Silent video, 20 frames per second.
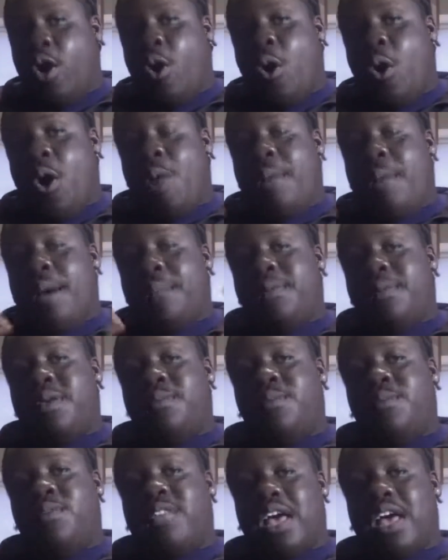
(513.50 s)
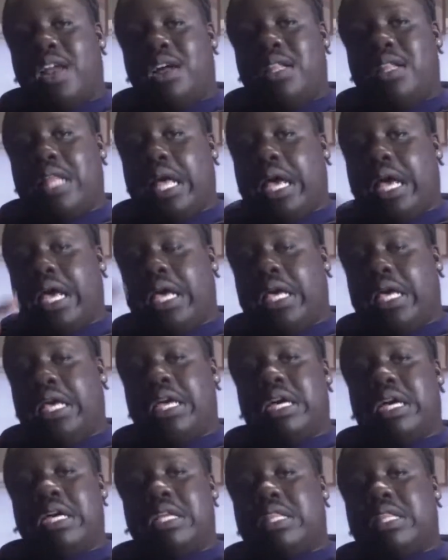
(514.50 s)
All my people that are
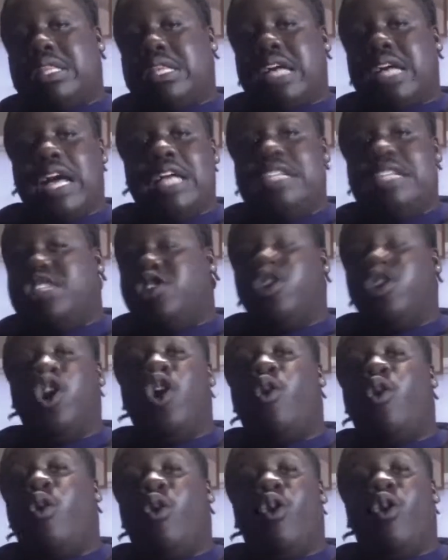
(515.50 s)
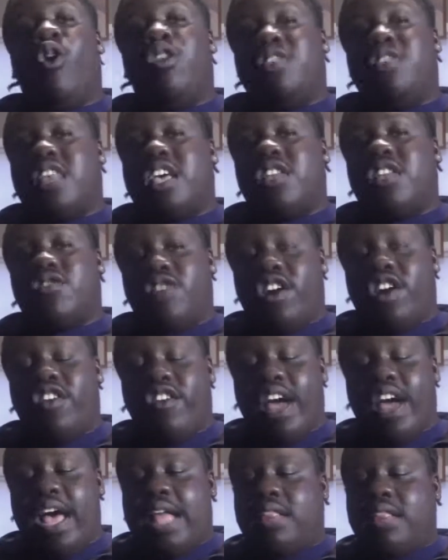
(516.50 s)
like know all things
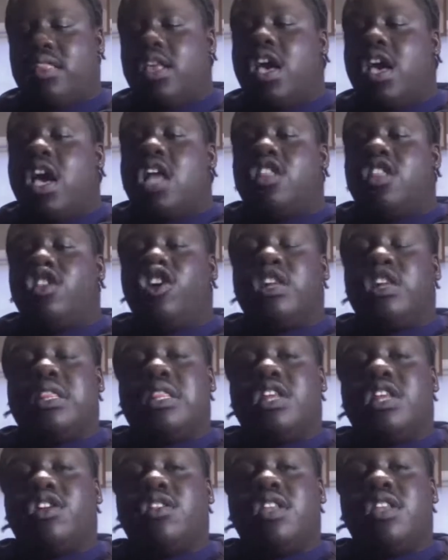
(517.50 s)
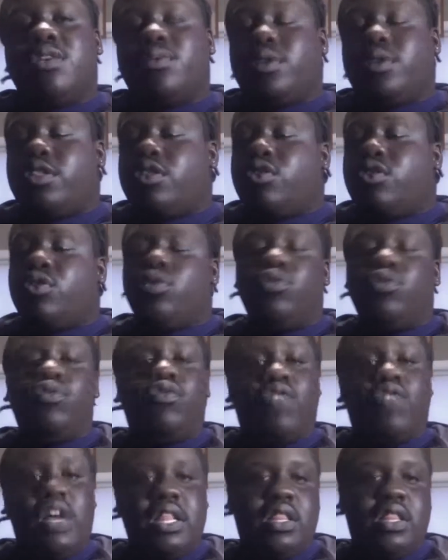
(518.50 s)
Rugrats, there literally was two
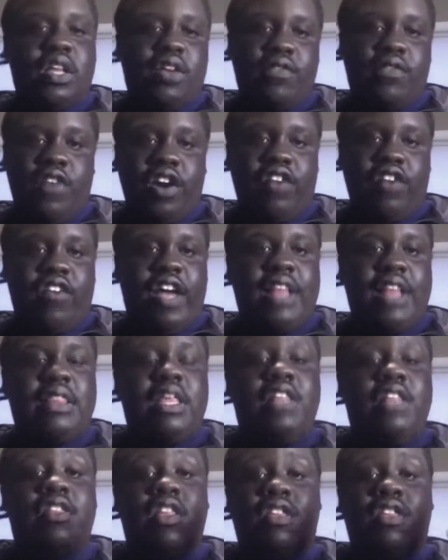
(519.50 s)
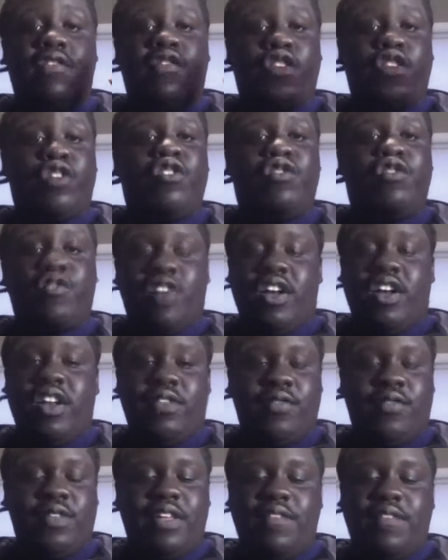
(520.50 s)
runs of Rugrats in this first run,
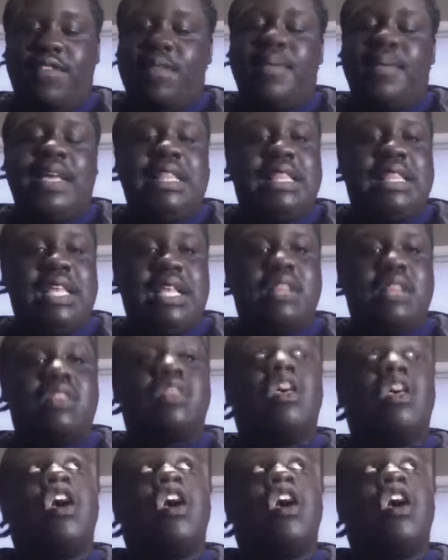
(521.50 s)
if it makes sense.